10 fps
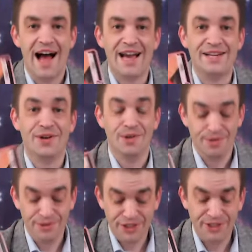I
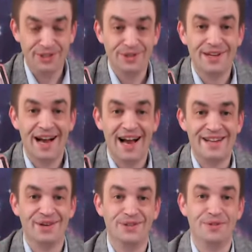told you
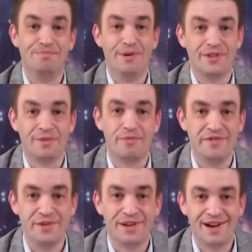both the
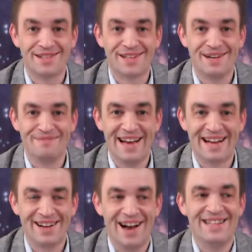preview cards come
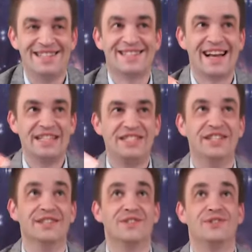back. I just got
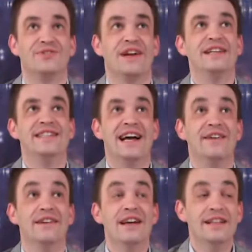chills straight down.